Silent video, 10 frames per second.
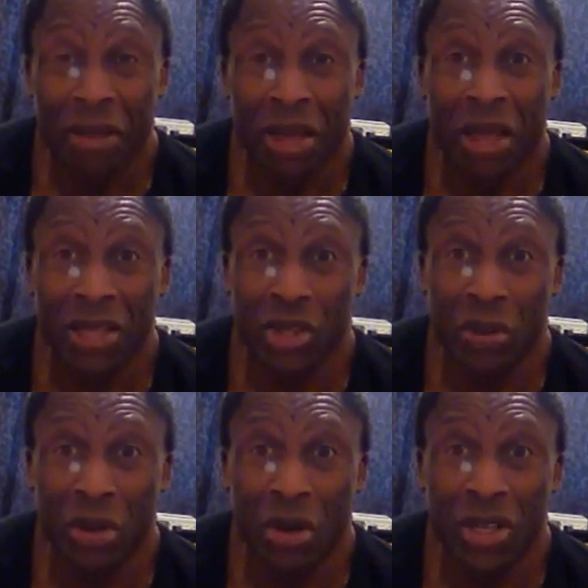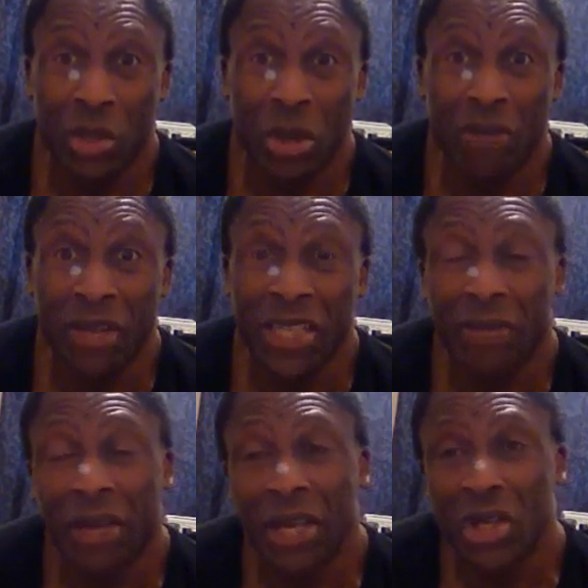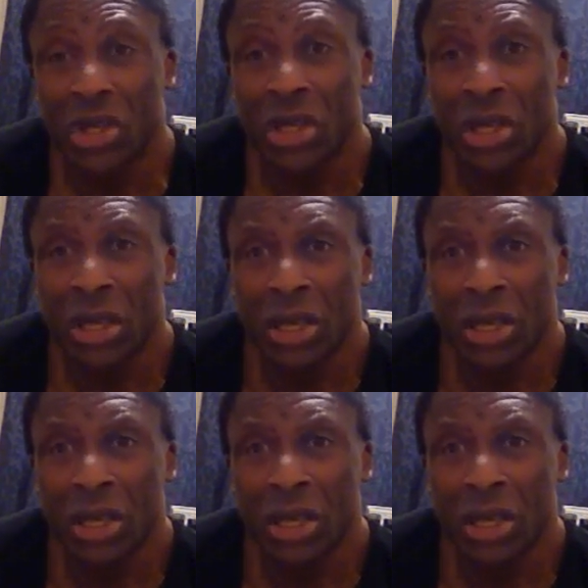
They took me on at 12 days of age